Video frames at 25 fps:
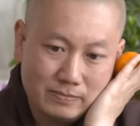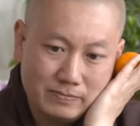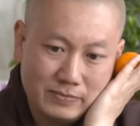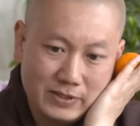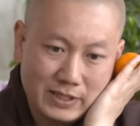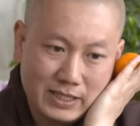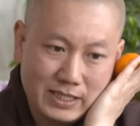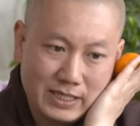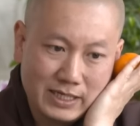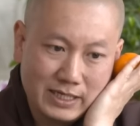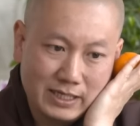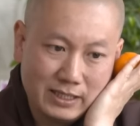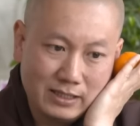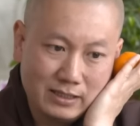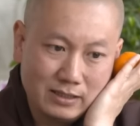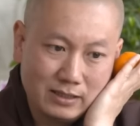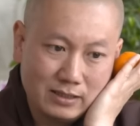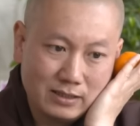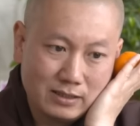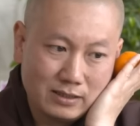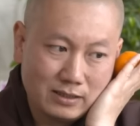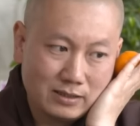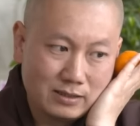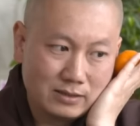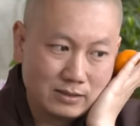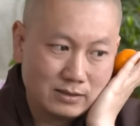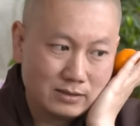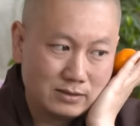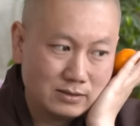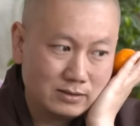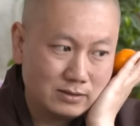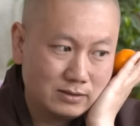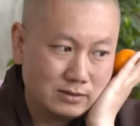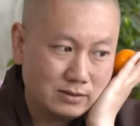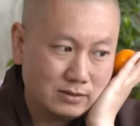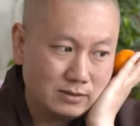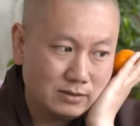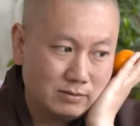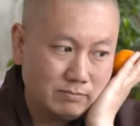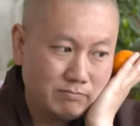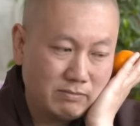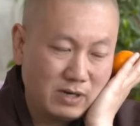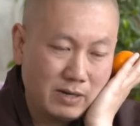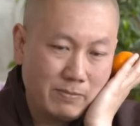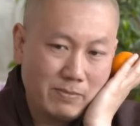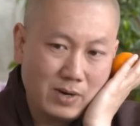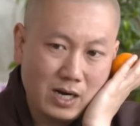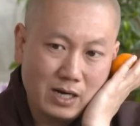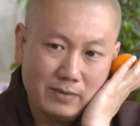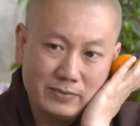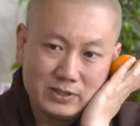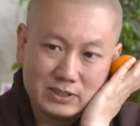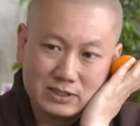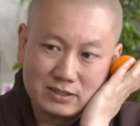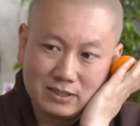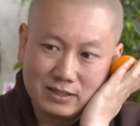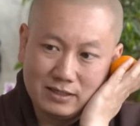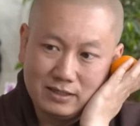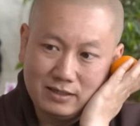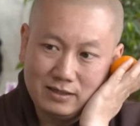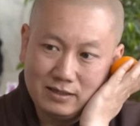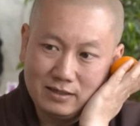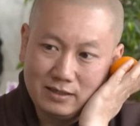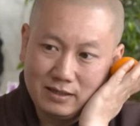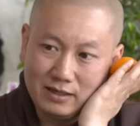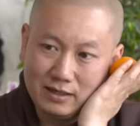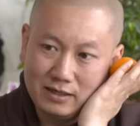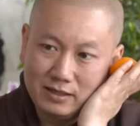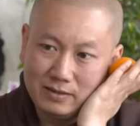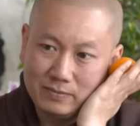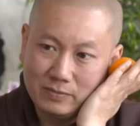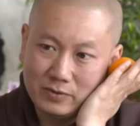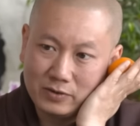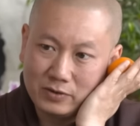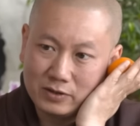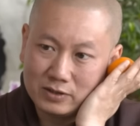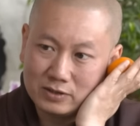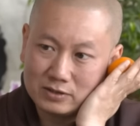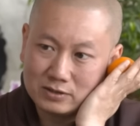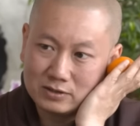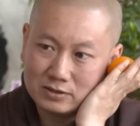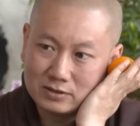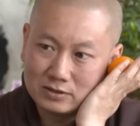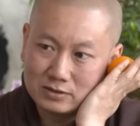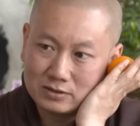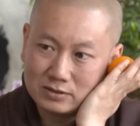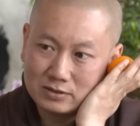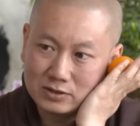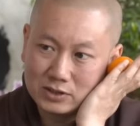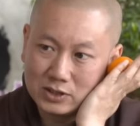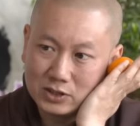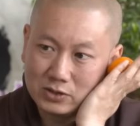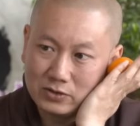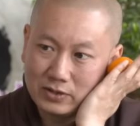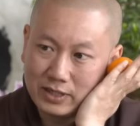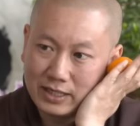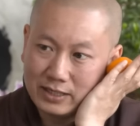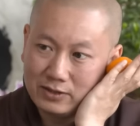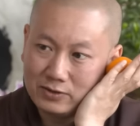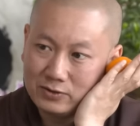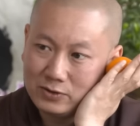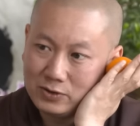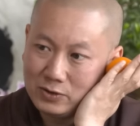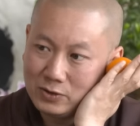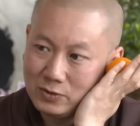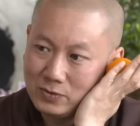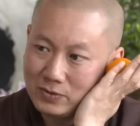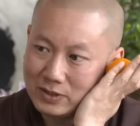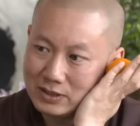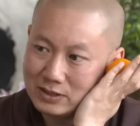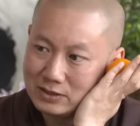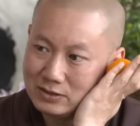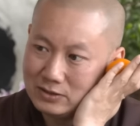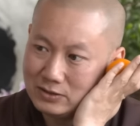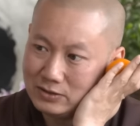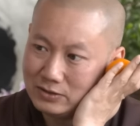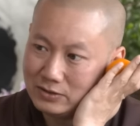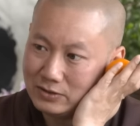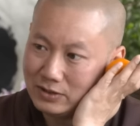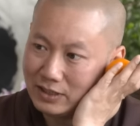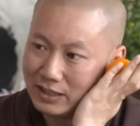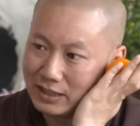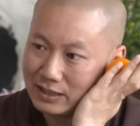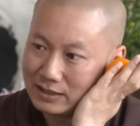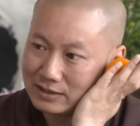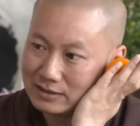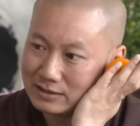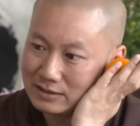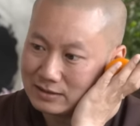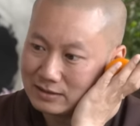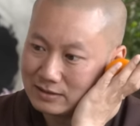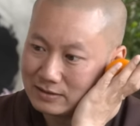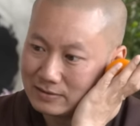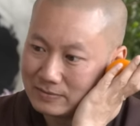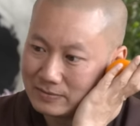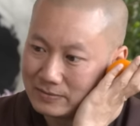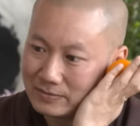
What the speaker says: but then my mom is not here anymore, so I don't know what to do next.